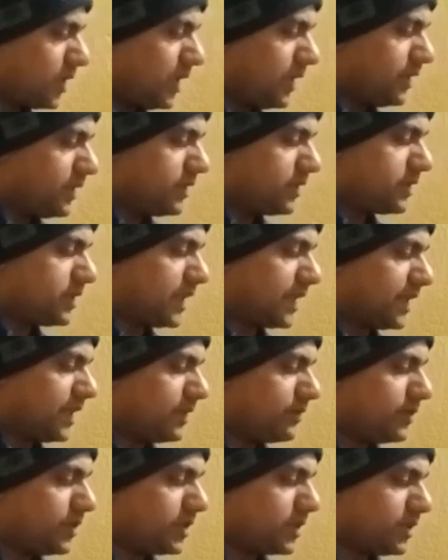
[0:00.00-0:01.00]
Then the
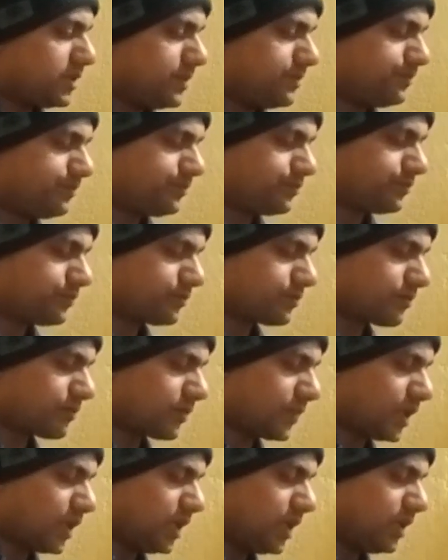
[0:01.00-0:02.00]
second one,
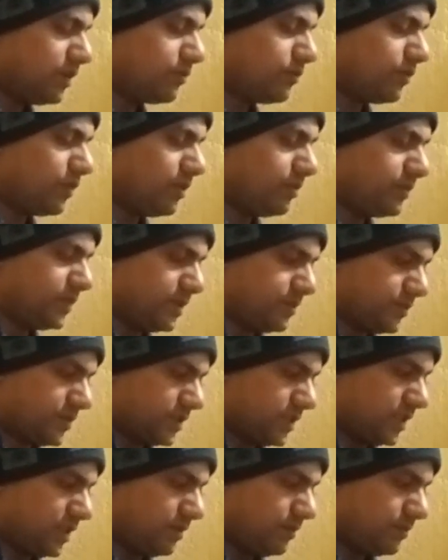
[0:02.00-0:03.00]
inform
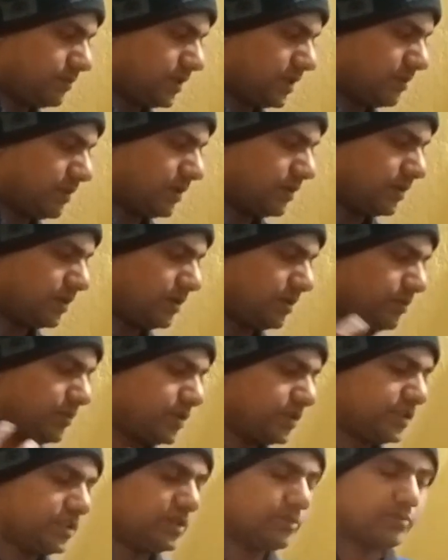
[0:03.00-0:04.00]
themselves about
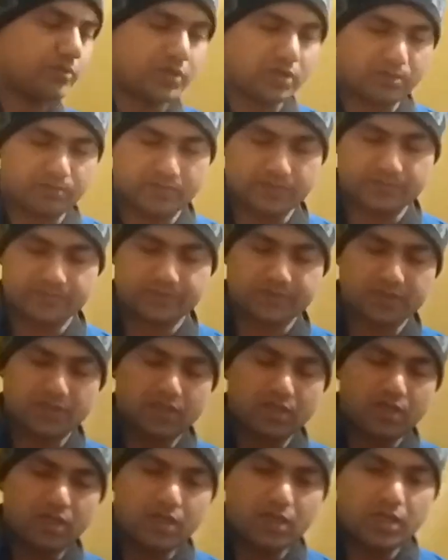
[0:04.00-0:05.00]
emerging problems.
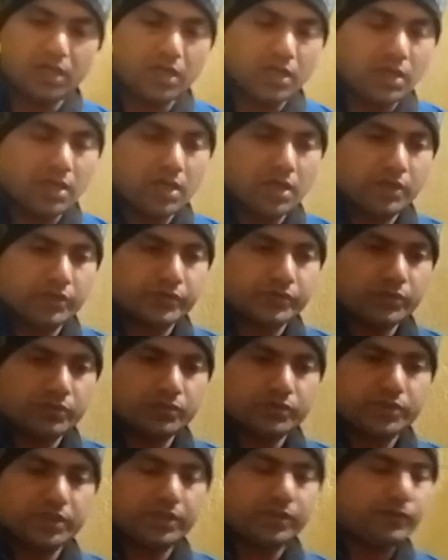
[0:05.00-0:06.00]

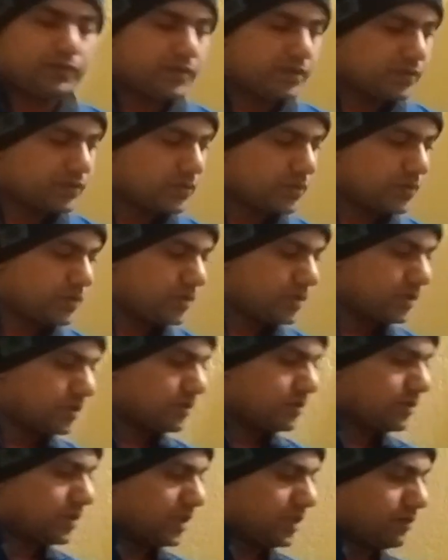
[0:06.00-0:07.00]
So trade unions should
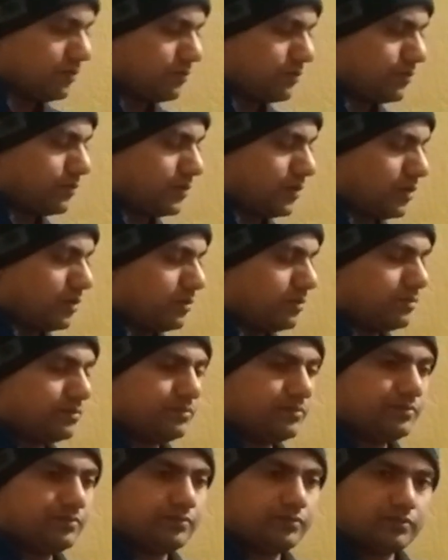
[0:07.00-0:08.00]

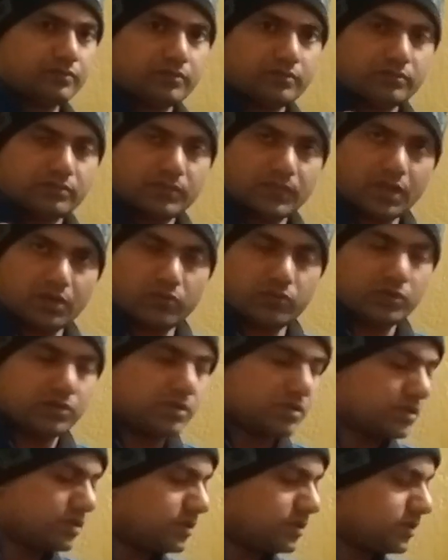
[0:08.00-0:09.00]
inform
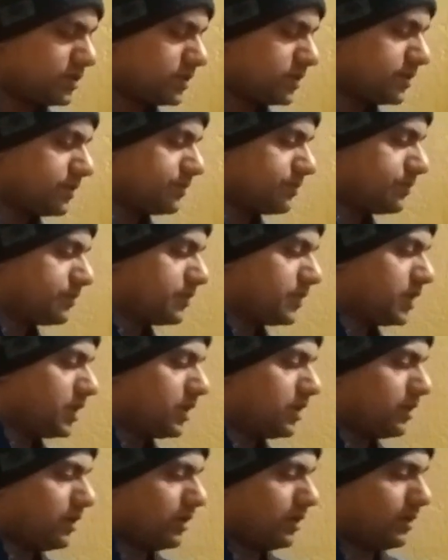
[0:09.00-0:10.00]
workers
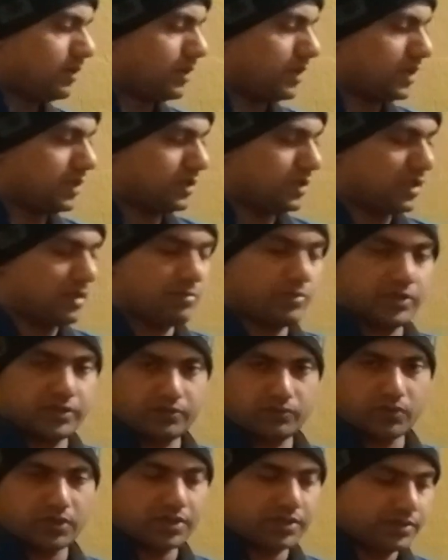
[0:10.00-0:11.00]
that
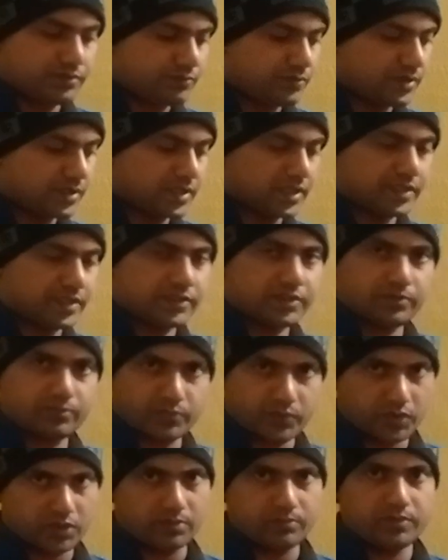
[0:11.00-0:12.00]
what are different kinds
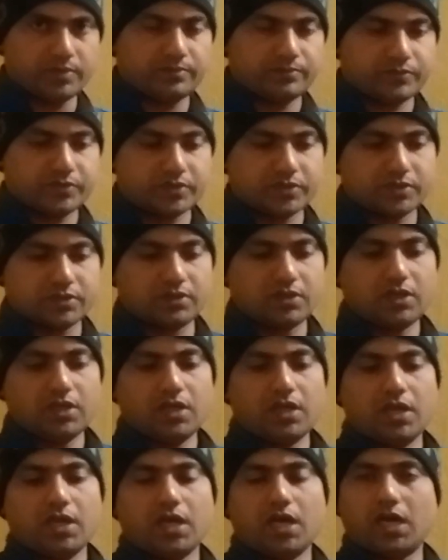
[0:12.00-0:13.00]
of problems
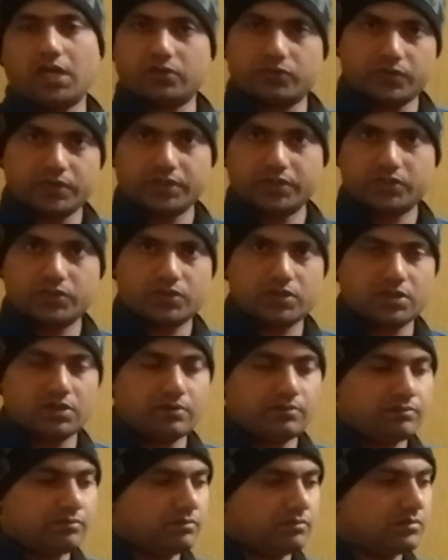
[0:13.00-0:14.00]
are going to
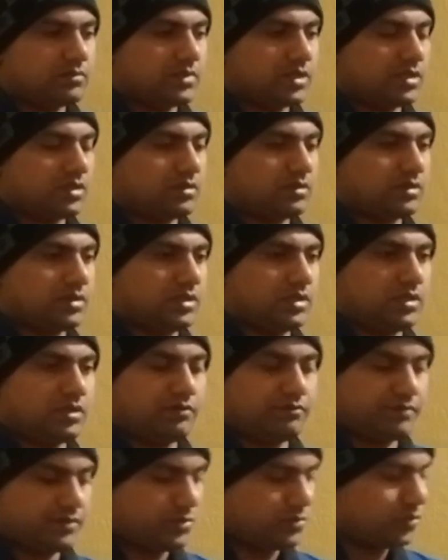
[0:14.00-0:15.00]
come in
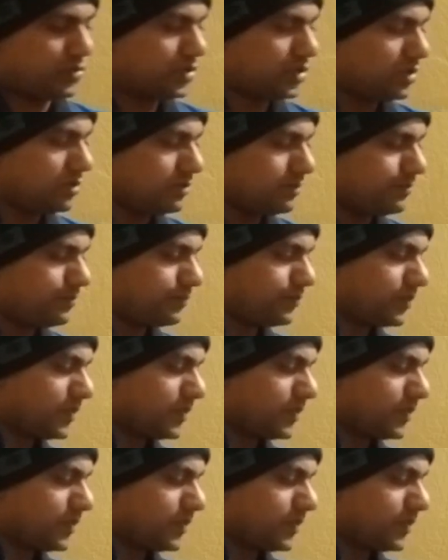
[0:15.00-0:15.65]
the future,